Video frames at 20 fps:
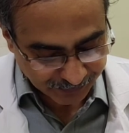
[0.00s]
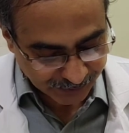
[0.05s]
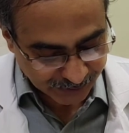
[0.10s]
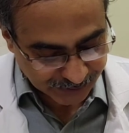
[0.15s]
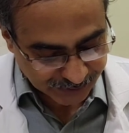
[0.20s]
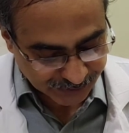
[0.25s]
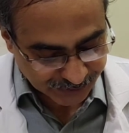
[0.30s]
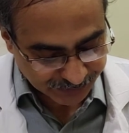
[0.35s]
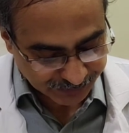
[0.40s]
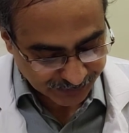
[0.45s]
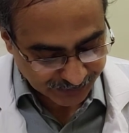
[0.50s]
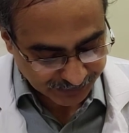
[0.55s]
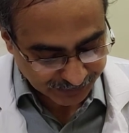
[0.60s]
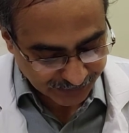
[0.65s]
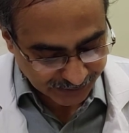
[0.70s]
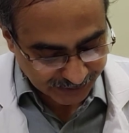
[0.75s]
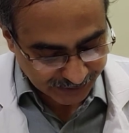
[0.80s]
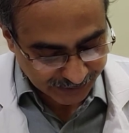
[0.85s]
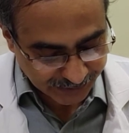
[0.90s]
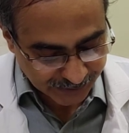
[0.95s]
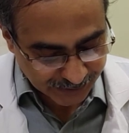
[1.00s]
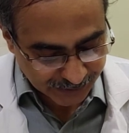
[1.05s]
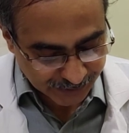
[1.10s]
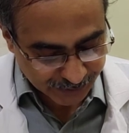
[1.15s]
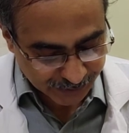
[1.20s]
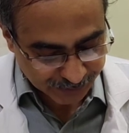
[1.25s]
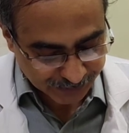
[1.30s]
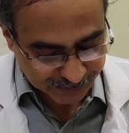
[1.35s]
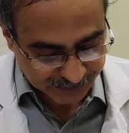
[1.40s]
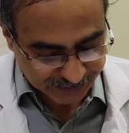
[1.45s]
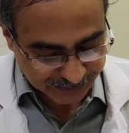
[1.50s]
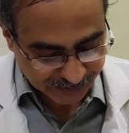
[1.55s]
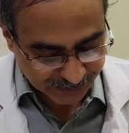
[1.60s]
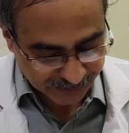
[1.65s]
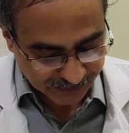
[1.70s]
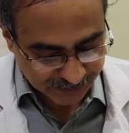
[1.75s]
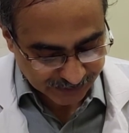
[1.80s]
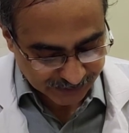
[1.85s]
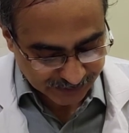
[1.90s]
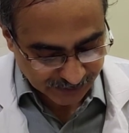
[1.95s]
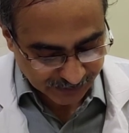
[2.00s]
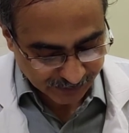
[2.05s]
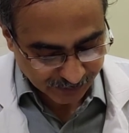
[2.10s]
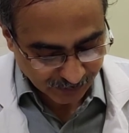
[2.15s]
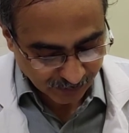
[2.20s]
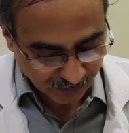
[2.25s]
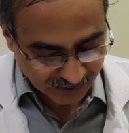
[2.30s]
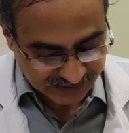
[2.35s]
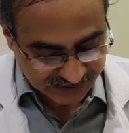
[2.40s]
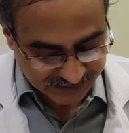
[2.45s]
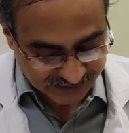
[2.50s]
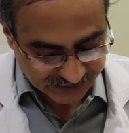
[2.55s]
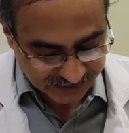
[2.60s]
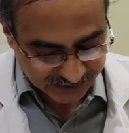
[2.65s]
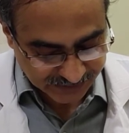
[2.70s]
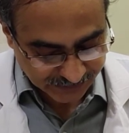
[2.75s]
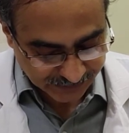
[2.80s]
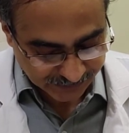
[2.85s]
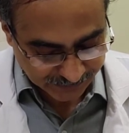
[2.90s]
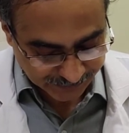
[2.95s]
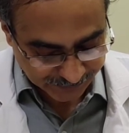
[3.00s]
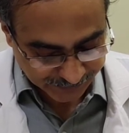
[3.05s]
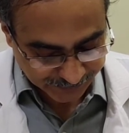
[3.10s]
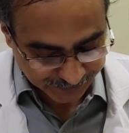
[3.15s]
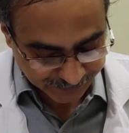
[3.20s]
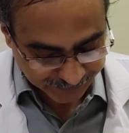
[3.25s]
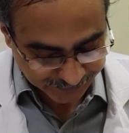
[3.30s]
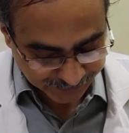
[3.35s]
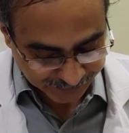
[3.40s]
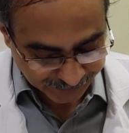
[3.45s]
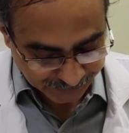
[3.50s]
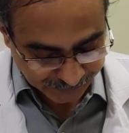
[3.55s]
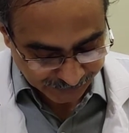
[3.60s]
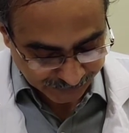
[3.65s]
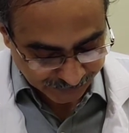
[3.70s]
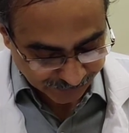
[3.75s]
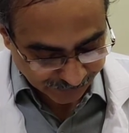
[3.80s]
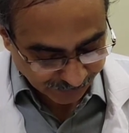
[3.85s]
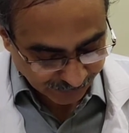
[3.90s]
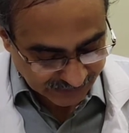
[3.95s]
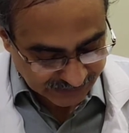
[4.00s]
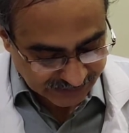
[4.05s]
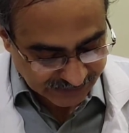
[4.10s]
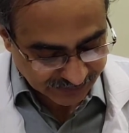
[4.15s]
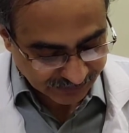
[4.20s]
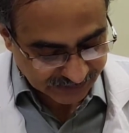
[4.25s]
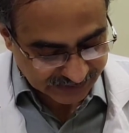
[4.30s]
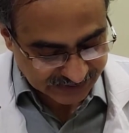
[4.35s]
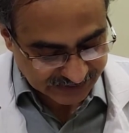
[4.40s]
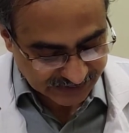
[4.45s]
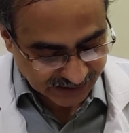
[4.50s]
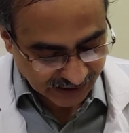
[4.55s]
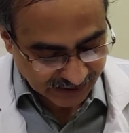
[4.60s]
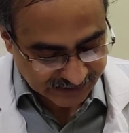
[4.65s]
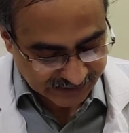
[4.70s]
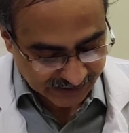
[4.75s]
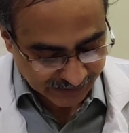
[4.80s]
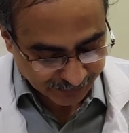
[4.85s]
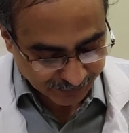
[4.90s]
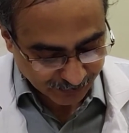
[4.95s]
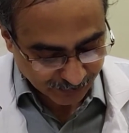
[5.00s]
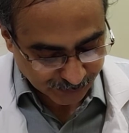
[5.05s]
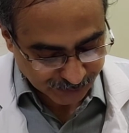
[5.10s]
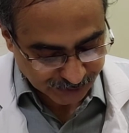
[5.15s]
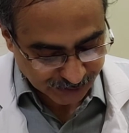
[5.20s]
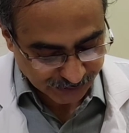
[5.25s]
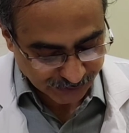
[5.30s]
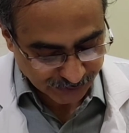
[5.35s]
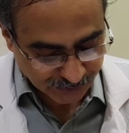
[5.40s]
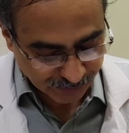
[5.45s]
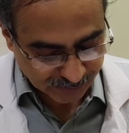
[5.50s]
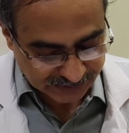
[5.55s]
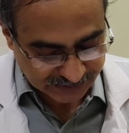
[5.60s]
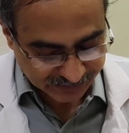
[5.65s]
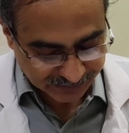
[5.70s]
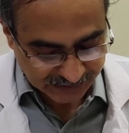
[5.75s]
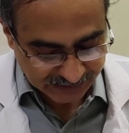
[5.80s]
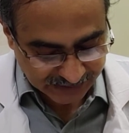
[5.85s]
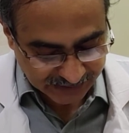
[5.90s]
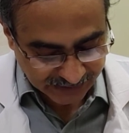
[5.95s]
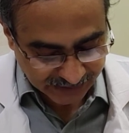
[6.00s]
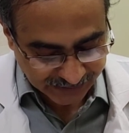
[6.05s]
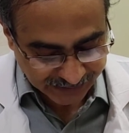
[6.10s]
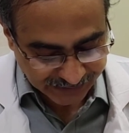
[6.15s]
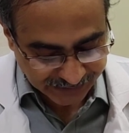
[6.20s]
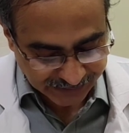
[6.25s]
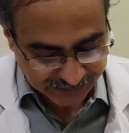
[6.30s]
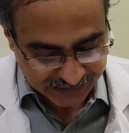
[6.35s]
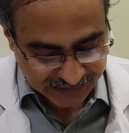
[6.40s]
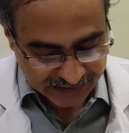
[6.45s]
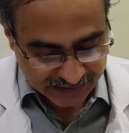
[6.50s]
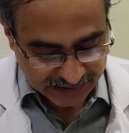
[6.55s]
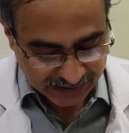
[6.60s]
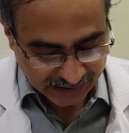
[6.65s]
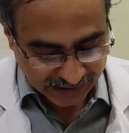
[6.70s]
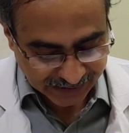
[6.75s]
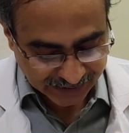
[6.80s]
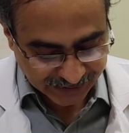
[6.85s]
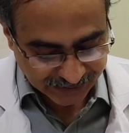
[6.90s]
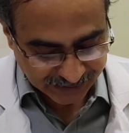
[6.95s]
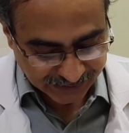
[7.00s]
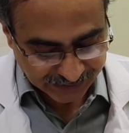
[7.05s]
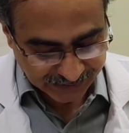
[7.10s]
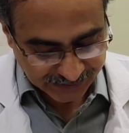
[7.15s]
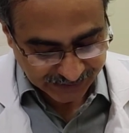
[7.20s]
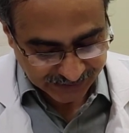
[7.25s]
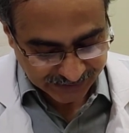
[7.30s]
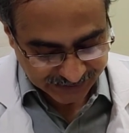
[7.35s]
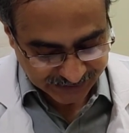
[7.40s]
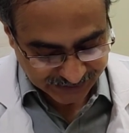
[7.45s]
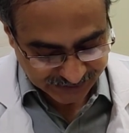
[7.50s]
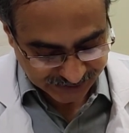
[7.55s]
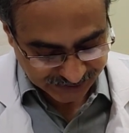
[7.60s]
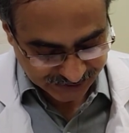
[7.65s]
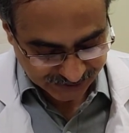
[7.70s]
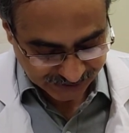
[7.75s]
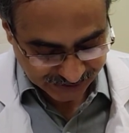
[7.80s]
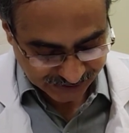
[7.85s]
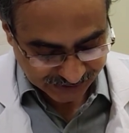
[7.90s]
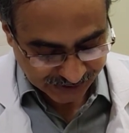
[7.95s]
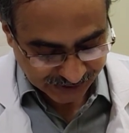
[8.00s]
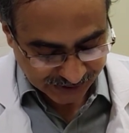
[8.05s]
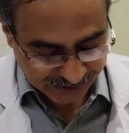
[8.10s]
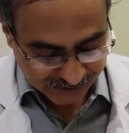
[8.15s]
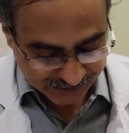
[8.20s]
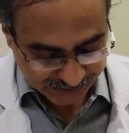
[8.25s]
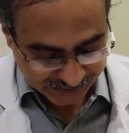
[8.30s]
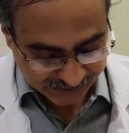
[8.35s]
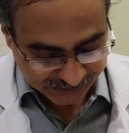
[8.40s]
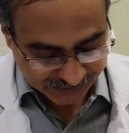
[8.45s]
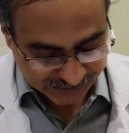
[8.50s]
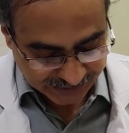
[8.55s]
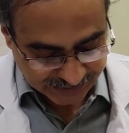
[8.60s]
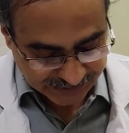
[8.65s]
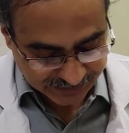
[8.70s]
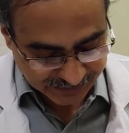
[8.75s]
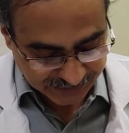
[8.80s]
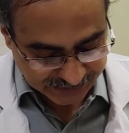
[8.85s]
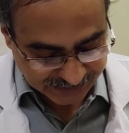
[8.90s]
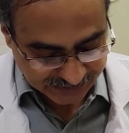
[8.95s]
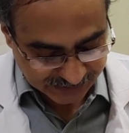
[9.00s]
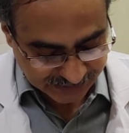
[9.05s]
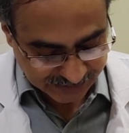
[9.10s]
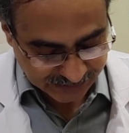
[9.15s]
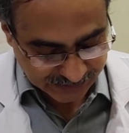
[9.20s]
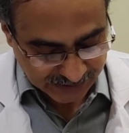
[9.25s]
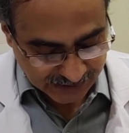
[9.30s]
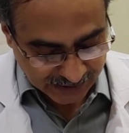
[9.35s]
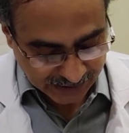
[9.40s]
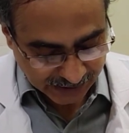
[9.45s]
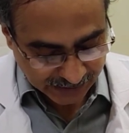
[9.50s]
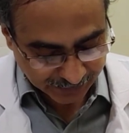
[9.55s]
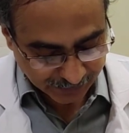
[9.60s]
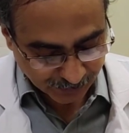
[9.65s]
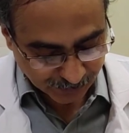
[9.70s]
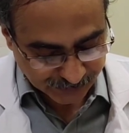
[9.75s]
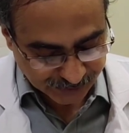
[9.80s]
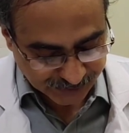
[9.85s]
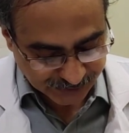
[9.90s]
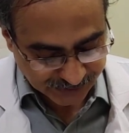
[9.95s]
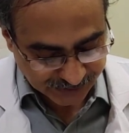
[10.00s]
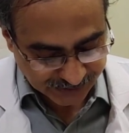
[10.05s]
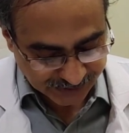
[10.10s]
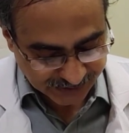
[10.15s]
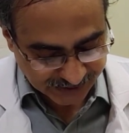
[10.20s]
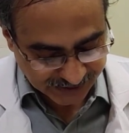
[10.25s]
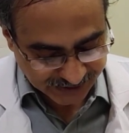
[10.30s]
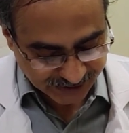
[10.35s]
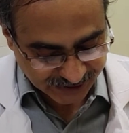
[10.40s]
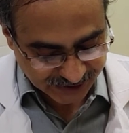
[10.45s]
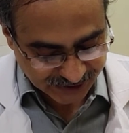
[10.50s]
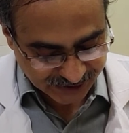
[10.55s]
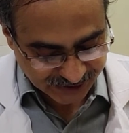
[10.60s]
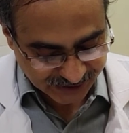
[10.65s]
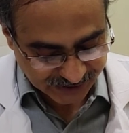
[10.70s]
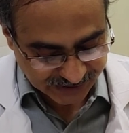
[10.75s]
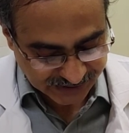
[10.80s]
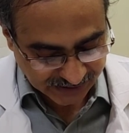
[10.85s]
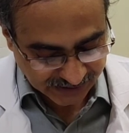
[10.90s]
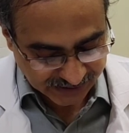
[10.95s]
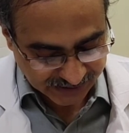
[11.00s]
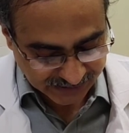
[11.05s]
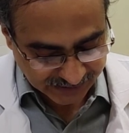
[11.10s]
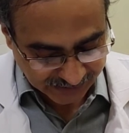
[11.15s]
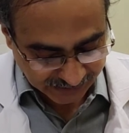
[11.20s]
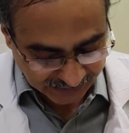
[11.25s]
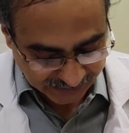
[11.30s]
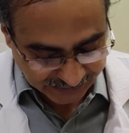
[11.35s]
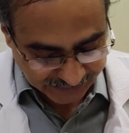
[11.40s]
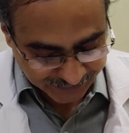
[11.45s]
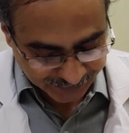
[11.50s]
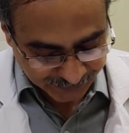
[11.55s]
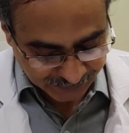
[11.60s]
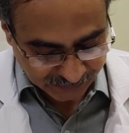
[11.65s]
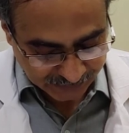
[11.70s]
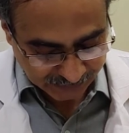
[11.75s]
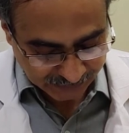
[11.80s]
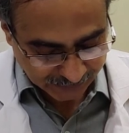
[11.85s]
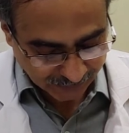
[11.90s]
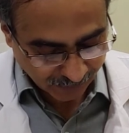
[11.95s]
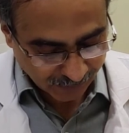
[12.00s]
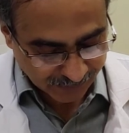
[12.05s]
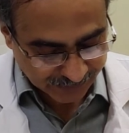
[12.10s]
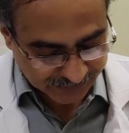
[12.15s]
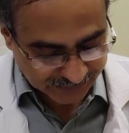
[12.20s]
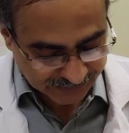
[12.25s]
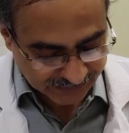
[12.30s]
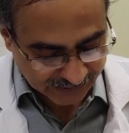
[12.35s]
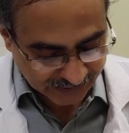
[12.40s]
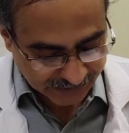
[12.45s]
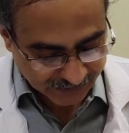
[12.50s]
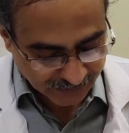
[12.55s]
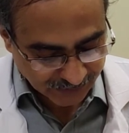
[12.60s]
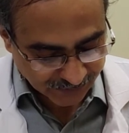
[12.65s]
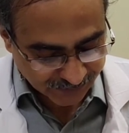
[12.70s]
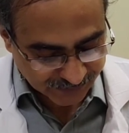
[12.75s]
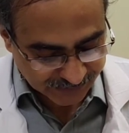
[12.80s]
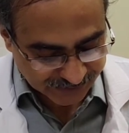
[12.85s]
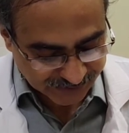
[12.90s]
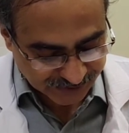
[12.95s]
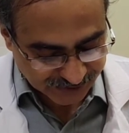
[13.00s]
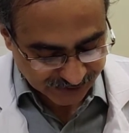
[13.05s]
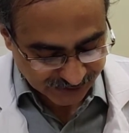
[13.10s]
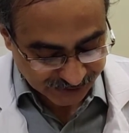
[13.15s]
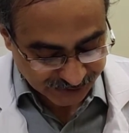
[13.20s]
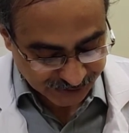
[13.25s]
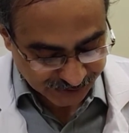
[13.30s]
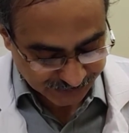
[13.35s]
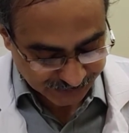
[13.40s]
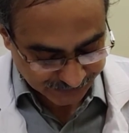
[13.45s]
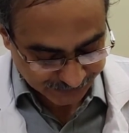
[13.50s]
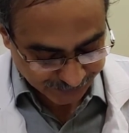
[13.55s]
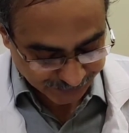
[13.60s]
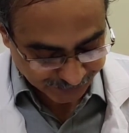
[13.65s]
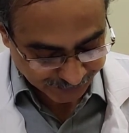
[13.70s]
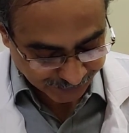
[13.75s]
effort should be made to preserve subcostal nerve. Once one starts approaching towards midline, anterior rectus sheath, rectus muscle and posterior rectus sheath are cut along the line of incision.